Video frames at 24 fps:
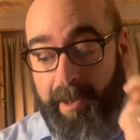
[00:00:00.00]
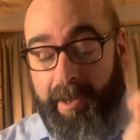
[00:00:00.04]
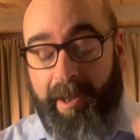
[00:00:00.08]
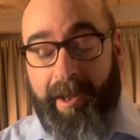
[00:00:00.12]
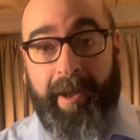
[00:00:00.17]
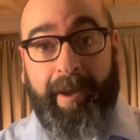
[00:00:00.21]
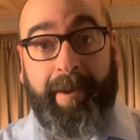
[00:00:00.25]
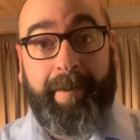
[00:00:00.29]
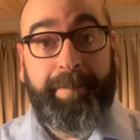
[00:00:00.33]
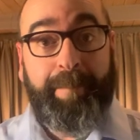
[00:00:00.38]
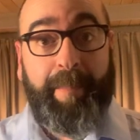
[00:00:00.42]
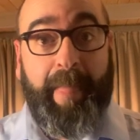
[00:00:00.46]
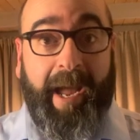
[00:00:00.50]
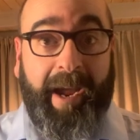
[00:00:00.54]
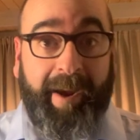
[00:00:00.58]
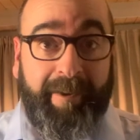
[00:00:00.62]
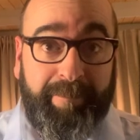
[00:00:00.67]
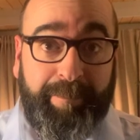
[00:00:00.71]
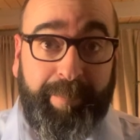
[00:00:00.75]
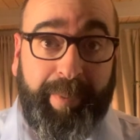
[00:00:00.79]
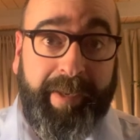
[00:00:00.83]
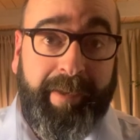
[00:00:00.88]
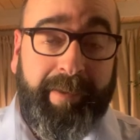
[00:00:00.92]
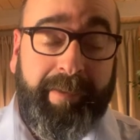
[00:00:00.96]
Um,
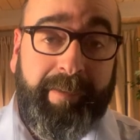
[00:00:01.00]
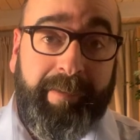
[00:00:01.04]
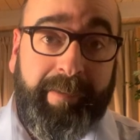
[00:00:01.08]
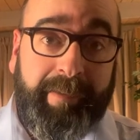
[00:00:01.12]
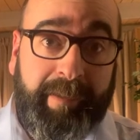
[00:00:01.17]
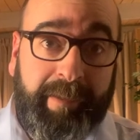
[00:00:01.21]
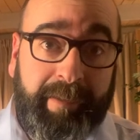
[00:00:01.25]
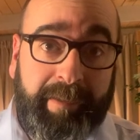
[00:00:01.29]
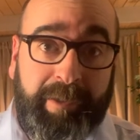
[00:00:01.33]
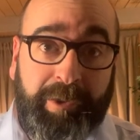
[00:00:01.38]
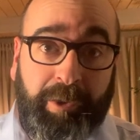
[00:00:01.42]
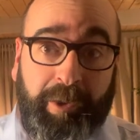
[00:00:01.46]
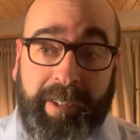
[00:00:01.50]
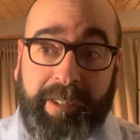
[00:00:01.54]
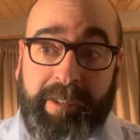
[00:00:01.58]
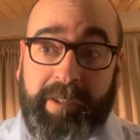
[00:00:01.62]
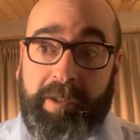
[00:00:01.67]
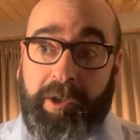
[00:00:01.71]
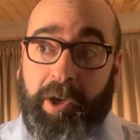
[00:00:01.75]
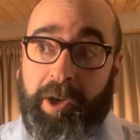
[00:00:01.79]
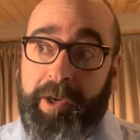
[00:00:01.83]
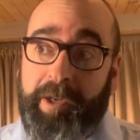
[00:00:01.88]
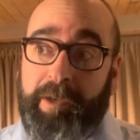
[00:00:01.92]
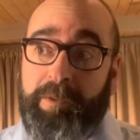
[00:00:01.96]
I've been so I
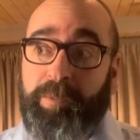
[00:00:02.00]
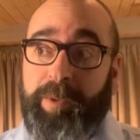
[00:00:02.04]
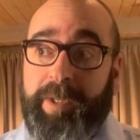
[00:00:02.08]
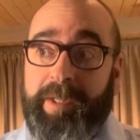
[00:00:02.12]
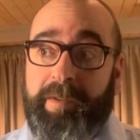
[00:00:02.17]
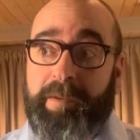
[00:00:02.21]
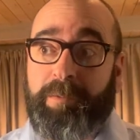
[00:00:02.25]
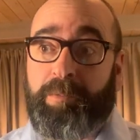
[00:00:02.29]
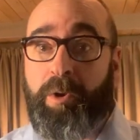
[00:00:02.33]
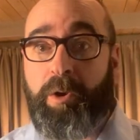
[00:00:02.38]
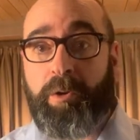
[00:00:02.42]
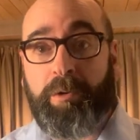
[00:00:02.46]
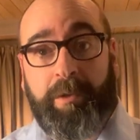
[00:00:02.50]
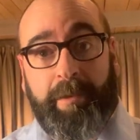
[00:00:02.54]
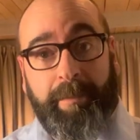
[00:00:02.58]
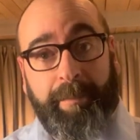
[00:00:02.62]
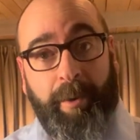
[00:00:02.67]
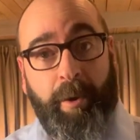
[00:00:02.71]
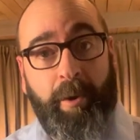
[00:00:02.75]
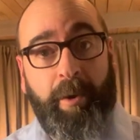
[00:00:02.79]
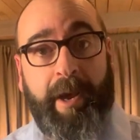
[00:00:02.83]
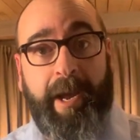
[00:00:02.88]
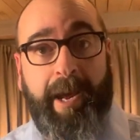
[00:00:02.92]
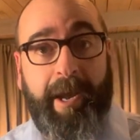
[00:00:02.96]
started with the Road to
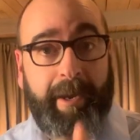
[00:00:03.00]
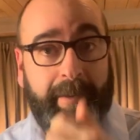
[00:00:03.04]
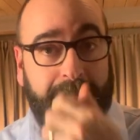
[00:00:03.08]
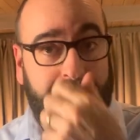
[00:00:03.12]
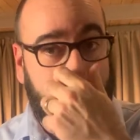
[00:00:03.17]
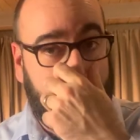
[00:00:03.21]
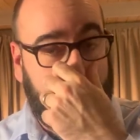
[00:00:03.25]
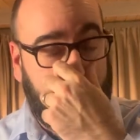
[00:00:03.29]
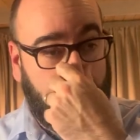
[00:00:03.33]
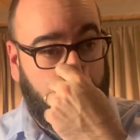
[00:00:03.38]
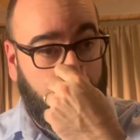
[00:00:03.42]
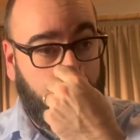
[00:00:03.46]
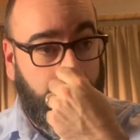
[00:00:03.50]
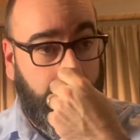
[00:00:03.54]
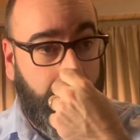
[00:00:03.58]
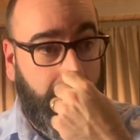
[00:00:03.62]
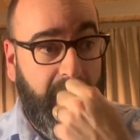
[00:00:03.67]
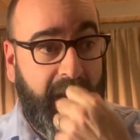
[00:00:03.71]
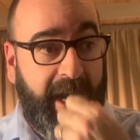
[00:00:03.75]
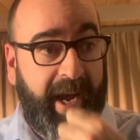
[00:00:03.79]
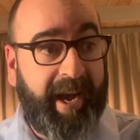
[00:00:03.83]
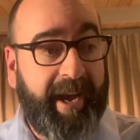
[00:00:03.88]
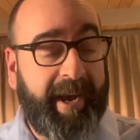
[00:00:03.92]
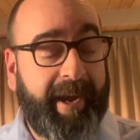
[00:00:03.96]
Moabs, where
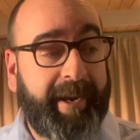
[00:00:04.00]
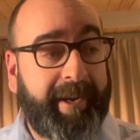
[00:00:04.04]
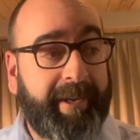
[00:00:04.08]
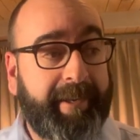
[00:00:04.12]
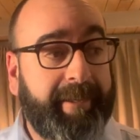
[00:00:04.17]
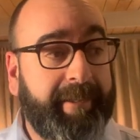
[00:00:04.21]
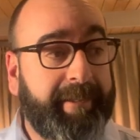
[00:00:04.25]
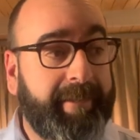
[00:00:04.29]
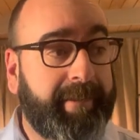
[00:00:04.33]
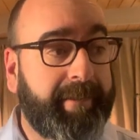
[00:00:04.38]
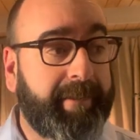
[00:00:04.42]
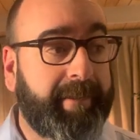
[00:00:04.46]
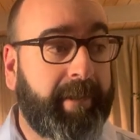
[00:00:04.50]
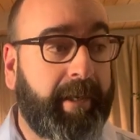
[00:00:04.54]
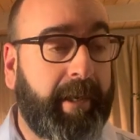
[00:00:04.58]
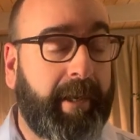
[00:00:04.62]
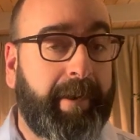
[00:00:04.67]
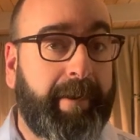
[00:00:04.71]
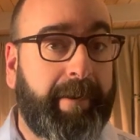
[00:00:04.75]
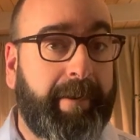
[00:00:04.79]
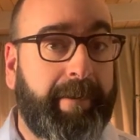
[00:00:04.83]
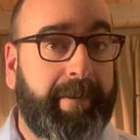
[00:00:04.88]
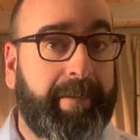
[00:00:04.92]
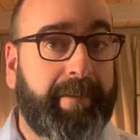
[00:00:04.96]
I
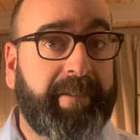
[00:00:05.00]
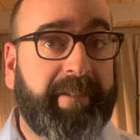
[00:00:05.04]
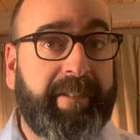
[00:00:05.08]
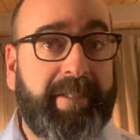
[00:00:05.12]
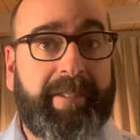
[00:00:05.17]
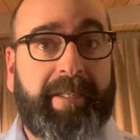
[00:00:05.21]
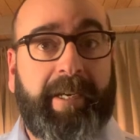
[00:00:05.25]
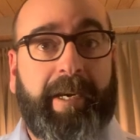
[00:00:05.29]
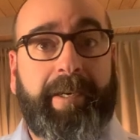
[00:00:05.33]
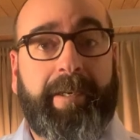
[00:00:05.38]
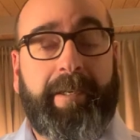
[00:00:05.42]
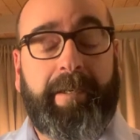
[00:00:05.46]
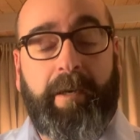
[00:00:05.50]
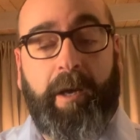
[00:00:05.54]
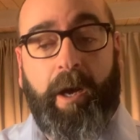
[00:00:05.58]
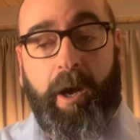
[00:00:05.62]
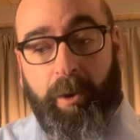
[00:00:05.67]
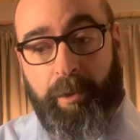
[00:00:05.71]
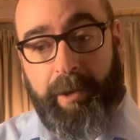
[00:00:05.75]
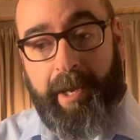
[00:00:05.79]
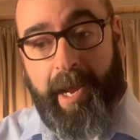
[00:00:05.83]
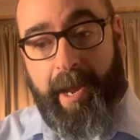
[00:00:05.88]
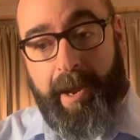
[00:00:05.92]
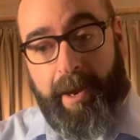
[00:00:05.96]
uh, decided,
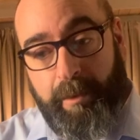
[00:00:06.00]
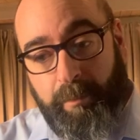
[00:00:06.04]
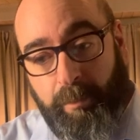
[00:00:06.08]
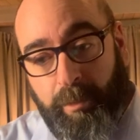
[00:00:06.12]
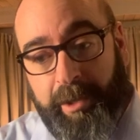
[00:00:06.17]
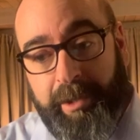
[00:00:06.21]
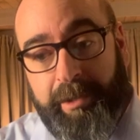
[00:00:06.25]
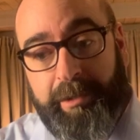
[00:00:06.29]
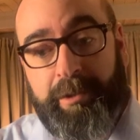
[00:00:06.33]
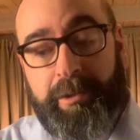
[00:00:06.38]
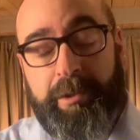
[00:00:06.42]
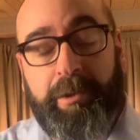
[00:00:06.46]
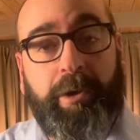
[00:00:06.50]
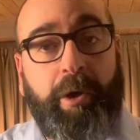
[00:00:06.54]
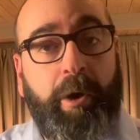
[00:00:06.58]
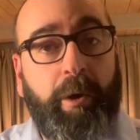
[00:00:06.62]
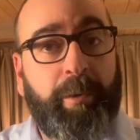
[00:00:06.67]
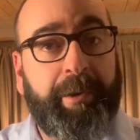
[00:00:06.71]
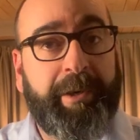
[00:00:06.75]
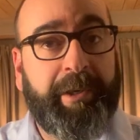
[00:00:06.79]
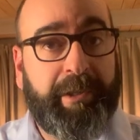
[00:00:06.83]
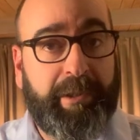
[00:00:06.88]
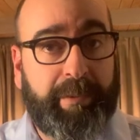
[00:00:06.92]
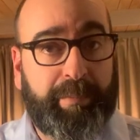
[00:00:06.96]
okay, I wanted to go
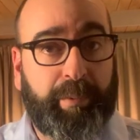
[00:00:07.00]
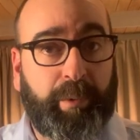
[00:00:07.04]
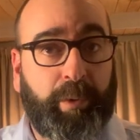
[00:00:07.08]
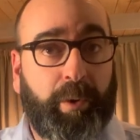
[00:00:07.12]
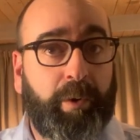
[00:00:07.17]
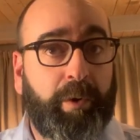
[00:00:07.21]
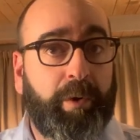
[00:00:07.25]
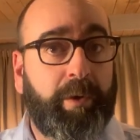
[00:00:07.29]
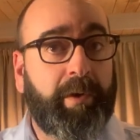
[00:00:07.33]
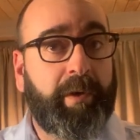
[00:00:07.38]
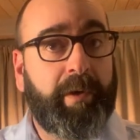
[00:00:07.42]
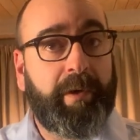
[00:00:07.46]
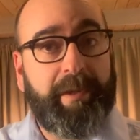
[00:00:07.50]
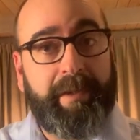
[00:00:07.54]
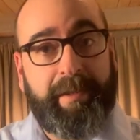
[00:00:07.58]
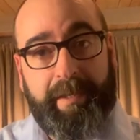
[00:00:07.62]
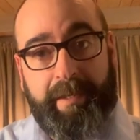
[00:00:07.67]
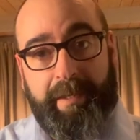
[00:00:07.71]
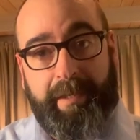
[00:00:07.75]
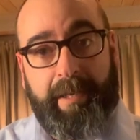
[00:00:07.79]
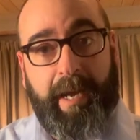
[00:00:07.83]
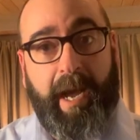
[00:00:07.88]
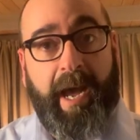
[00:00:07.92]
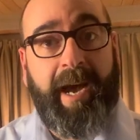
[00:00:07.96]
and explore
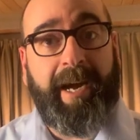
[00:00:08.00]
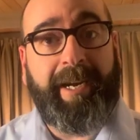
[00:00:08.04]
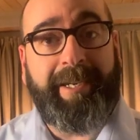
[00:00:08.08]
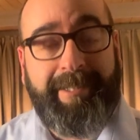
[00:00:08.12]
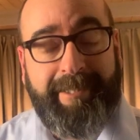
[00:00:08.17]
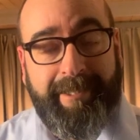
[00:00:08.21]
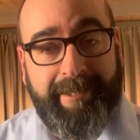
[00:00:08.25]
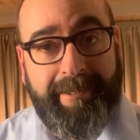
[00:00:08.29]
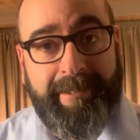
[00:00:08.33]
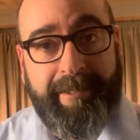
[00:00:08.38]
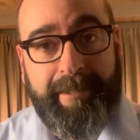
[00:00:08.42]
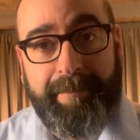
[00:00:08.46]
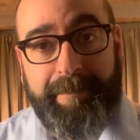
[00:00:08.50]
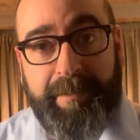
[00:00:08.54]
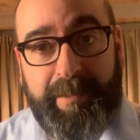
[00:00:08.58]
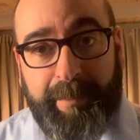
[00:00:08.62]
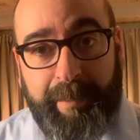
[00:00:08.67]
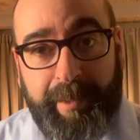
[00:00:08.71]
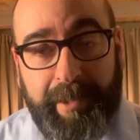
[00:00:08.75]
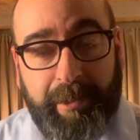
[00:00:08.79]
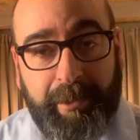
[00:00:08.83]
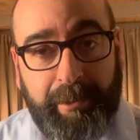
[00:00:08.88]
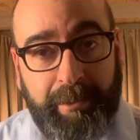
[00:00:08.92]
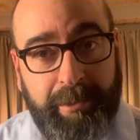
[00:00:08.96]
the high sensitive
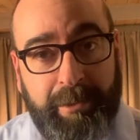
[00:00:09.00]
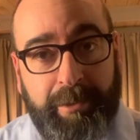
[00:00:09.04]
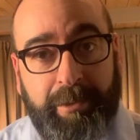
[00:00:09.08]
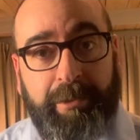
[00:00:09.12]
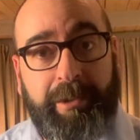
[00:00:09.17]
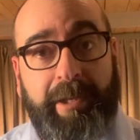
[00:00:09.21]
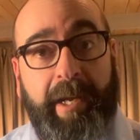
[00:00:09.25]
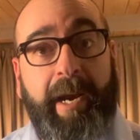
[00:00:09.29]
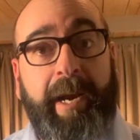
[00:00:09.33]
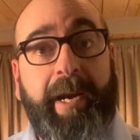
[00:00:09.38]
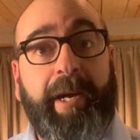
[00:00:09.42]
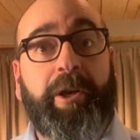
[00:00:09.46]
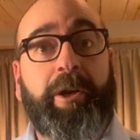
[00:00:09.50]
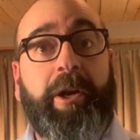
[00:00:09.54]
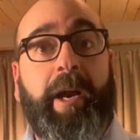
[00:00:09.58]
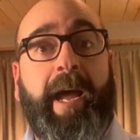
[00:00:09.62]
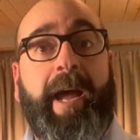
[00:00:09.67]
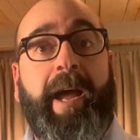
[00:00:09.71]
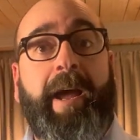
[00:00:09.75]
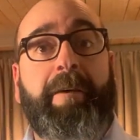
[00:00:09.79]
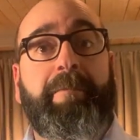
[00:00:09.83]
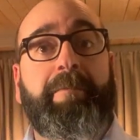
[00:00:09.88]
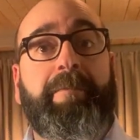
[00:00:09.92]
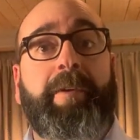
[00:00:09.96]
speakers so that I could
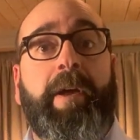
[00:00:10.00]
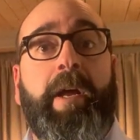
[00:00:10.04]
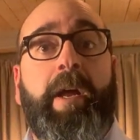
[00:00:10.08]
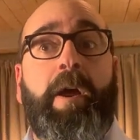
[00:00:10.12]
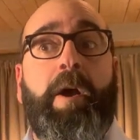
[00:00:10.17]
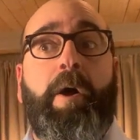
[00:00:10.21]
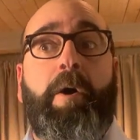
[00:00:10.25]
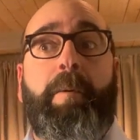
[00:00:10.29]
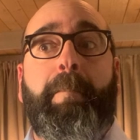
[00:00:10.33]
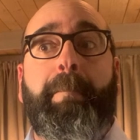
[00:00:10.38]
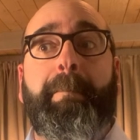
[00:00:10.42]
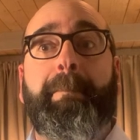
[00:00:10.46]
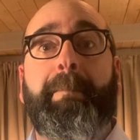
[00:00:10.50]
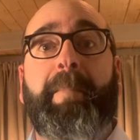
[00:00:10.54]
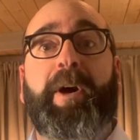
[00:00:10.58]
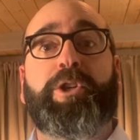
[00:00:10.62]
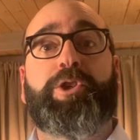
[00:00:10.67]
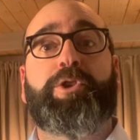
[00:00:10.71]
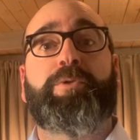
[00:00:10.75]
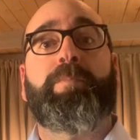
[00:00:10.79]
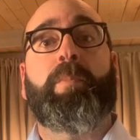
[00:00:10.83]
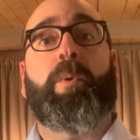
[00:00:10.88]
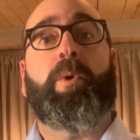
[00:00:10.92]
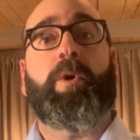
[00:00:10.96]
have
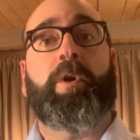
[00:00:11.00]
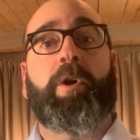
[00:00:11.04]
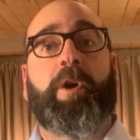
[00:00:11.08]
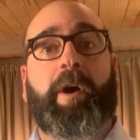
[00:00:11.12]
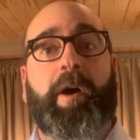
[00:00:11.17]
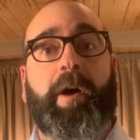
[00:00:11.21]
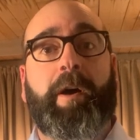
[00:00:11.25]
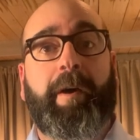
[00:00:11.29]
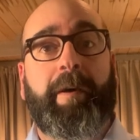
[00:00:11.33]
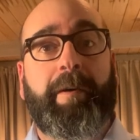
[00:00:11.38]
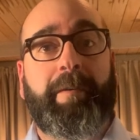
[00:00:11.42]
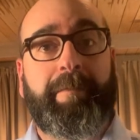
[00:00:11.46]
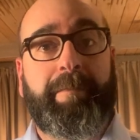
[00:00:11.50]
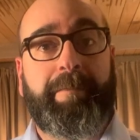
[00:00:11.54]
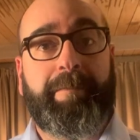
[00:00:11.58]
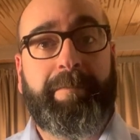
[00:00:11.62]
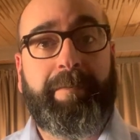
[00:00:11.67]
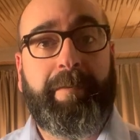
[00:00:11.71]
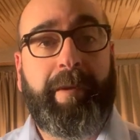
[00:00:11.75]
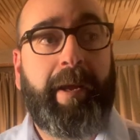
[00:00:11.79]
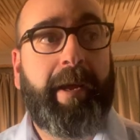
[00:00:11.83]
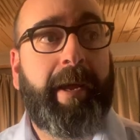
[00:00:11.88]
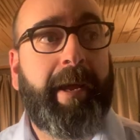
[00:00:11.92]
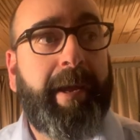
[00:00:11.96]
much more of
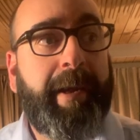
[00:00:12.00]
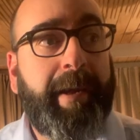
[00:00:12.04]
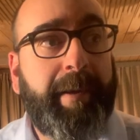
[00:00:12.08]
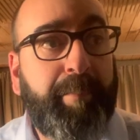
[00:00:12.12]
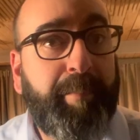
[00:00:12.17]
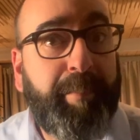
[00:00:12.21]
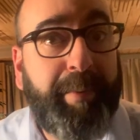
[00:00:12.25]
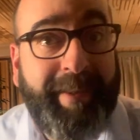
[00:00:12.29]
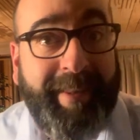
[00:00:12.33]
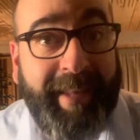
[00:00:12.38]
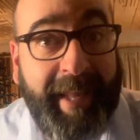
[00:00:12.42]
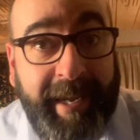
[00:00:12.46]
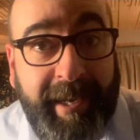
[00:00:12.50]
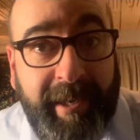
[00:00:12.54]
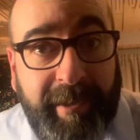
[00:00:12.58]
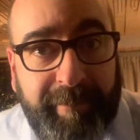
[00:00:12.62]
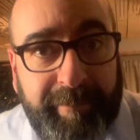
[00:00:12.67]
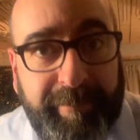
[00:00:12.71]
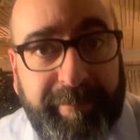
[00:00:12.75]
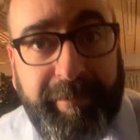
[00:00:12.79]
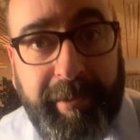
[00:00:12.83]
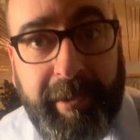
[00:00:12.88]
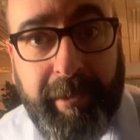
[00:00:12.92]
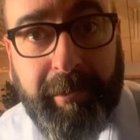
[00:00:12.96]
a playing
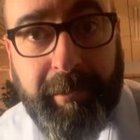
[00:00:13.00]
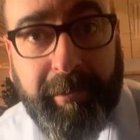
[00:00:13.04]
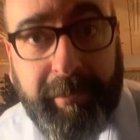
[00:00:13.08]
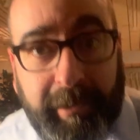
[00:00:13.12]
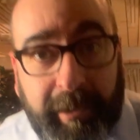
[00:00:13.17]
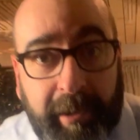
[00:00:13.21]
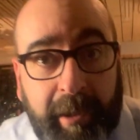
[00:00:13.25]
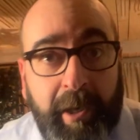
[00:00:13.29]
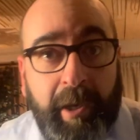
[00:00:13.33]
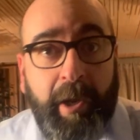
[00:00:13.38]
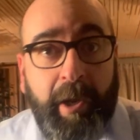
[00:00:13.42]
field